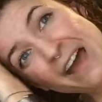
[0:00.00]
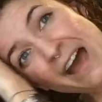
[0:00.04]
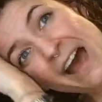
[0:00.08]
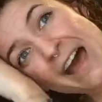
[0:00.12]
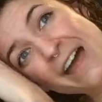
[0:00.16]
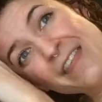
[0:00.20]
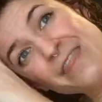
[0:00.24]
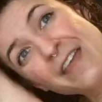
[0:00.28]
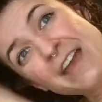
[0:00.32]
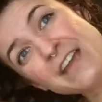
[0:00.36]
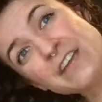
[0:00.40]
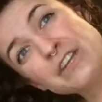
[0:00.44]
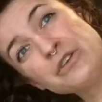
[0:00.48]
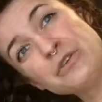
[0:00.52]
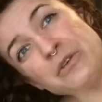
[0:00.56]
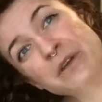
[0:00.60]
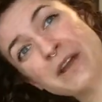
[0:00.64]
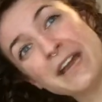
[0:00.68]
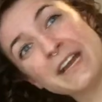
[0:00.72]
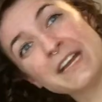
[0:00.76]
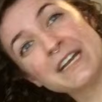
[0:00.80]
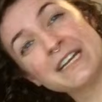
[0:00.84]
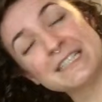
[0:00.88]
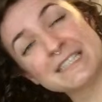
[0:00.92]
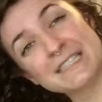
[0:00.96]
And then you
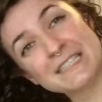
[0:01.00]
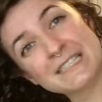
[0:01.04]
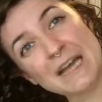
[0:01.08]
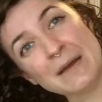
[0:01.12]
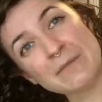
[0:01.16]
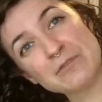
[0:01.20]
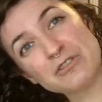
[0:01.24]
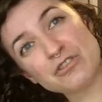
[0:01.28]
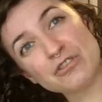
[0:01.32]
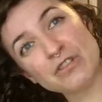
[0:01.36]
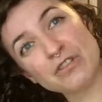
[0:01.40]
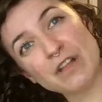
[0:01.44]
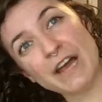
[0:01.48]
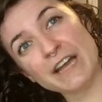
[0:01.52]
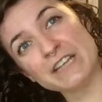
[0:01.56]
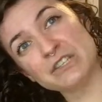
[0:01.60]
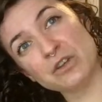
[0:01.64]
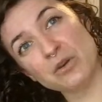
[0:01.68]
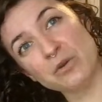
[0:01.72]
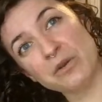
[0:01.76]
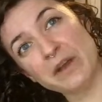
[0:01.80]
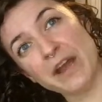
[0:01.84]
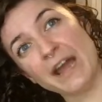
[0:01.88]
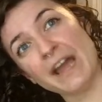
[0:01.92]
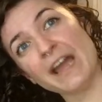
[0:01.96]
can conceptualize,
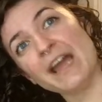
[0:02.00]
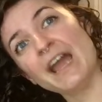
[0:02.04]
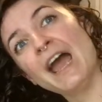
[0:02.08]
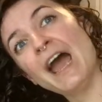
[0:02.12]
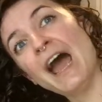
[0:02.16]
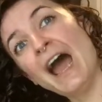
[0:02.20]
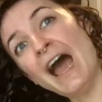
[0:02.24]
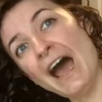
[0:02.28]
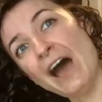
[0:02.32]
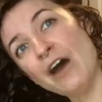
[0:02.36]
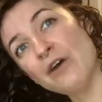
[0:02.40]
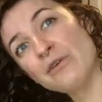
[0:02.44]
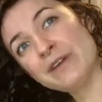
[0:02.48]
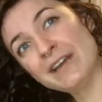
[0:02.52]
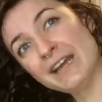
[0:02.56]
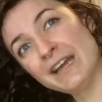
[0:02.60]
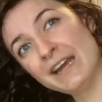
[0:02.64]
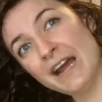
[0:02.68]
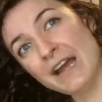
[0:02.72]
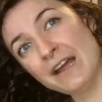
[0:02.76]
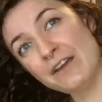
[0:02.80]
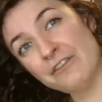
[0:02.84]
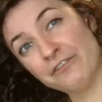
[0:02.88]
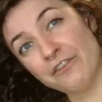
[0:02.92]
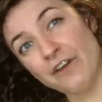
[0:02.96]
okay, how can
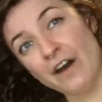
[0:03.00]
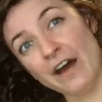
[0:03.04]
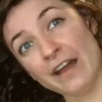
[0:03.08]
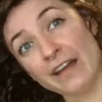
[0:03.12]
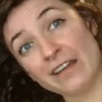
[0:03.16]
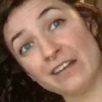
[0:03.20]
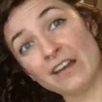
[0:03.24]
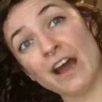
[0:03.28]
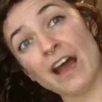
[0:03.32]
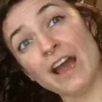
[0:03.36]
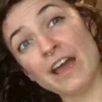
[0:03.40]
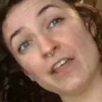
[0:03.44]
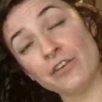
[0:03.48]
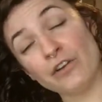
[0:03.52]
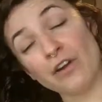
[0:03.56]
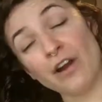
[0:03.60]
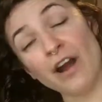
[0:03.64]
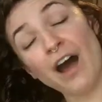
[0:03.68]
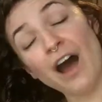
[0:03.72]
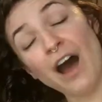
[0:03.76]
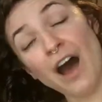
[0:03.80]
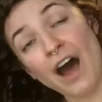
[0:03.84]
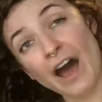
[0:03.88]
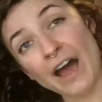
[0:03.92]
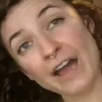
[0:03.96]
I find either a
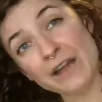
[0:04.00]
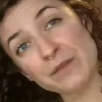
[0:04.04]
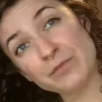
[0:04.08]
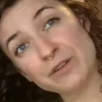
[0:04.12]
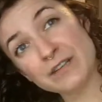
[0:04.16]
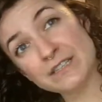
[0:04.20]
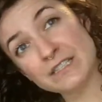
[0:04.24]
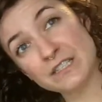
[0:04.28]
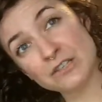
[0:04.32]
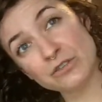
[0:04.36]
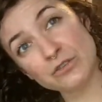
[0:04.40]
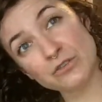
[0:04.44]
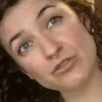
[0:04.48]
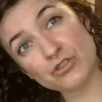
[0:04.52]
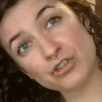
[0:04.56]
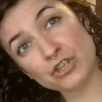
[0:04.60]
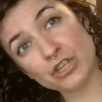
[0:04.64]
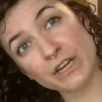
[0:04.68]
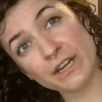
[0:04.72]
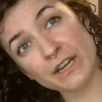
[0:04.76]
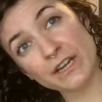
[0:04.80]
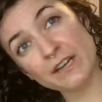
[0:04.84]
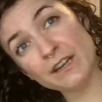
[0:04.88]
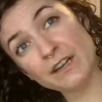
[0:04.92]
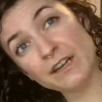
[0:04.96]
hybrid
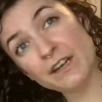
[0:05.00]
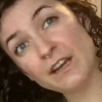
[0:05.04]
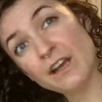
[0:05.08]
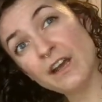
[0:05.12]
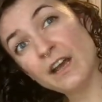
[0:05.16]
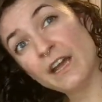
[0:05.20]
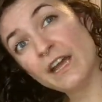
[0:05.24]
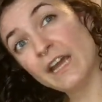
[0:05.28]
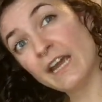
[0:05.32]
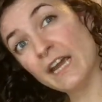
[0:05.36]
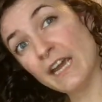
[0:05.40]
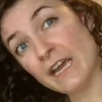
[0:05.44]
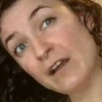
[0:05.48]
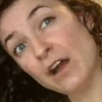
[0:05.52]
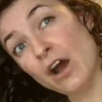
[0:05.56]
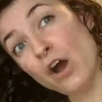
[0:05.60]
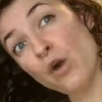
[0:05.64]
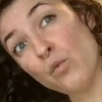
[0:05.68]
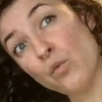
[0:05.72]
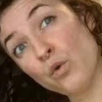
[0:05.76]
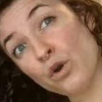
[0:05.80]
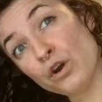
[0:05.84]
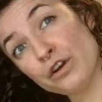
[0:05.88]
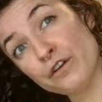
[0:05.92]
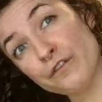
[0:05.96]
solution, a
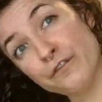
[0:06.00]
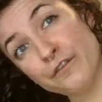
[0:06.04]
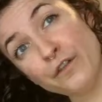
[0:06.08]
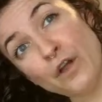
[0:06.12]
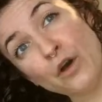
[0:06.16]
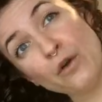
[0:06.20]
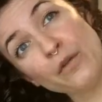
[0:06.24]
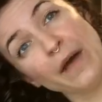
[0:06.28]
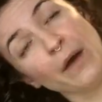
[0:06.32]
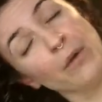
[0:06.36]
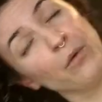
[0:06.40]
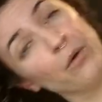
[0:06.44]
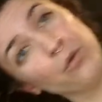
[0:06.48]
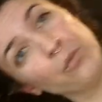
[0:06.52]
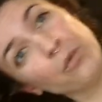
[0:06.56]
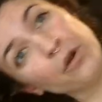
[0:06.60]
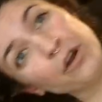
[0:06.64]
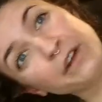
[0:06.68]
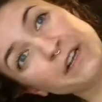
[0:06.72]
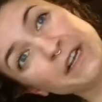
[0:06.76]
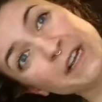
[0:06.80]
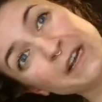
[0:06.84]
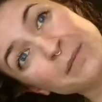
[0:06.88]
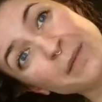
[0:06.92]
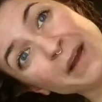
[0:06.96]
workflow that will work
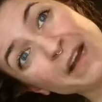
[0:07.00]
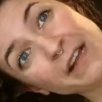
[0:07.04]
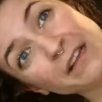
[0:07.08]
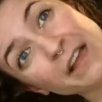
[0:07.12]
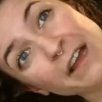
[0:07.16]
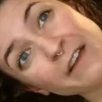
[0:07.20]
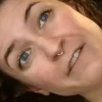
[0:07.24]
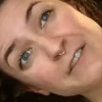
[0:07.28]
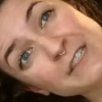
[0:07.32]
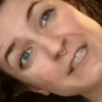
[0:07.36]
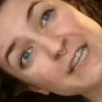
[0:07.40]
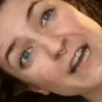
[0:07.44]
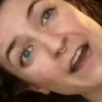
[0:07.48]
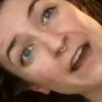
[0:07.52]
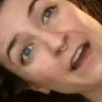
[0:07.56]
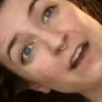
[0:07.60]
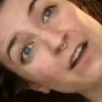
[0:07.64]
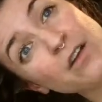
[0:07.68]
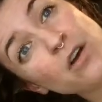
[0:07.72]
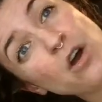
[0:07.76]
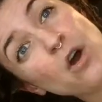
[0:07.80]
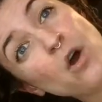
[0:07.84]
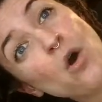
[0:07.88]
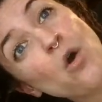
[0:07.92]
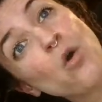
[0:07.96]
in my lifestyle,
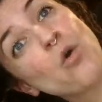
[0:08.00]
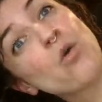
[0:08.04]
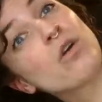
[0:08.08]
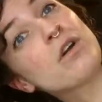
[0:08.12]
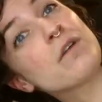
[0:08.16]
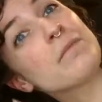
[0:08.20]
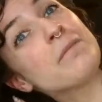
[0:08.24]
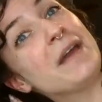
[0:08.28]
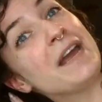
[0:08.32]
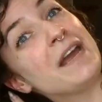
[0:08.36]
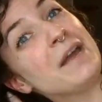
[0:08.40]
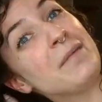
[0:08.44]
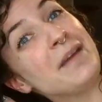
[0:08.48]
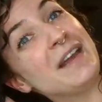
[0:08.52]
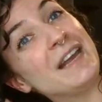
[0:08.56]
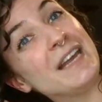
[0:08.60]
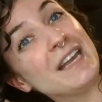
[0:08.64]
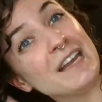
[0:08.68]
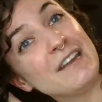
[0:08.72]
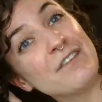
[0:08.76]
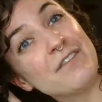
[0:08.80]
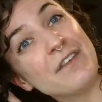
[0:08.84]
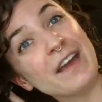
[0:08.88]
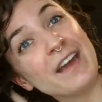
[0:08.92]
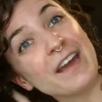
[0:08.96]
or maybe
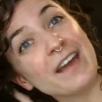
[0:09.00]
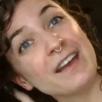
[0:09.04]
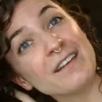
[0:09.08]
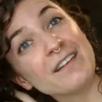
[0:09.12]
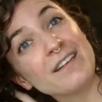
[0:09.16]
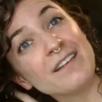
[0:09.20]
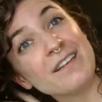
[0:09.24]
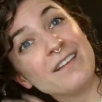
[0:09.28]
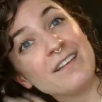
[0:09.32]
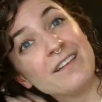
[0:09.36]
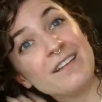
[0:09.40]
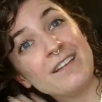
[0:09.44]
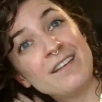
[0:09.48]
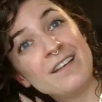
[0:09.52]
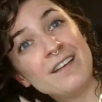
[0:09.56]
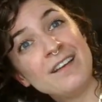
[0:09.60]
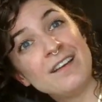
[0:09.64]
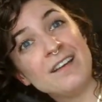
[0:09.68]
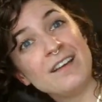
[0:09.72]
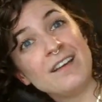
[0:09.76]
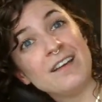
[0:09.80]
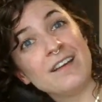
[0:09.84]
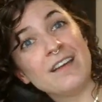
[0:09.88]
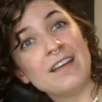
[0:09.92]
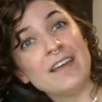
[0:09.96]
even,
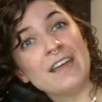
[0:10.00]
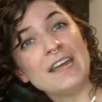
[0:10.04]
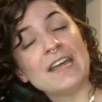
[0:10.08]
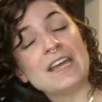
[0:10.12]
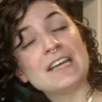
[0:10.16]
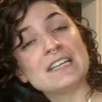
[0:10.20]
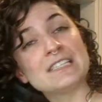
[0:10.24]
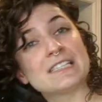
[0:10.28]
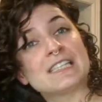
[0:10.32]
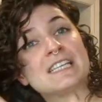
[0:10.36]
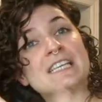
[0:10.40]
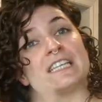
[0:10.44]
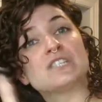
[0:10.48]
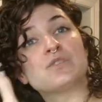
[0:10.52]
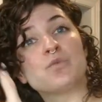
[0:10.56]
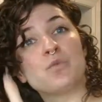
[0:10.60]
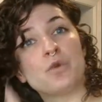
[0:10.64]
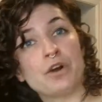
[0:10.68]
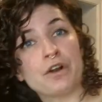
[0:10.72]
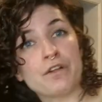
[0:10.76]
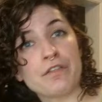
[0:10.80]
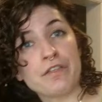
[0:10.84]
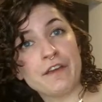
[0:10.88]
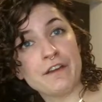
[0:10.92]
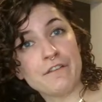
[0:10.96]
is this
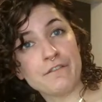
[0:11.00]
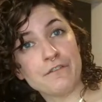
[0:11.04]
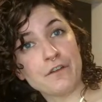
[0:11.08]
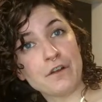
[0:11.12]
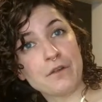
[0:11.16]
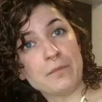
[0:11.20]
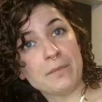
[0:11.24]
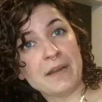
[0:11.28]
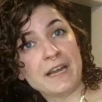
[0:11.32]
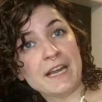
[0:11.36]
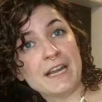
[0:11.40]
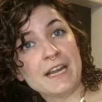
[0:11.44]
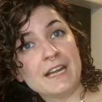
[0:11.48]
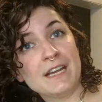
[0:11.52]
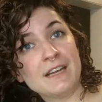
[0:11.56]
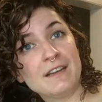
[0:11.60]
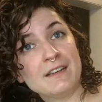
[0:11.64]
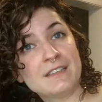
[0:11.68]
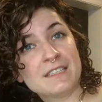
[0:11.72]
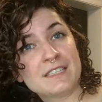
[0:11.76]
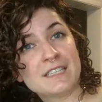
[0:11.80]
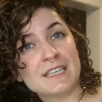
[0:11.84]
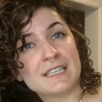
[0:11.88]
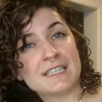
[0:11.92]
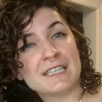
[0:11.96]
worth it for me
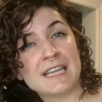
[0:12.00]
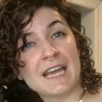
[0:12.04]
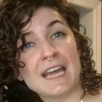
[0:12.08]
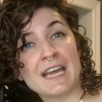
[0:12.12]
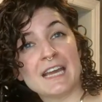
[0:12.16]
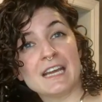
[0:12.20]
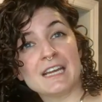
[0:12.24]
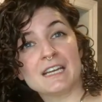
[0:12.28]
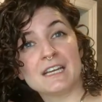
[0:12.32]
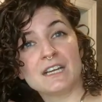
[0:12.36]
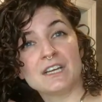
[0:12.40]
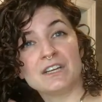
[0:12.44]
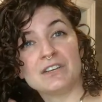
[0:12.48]
to take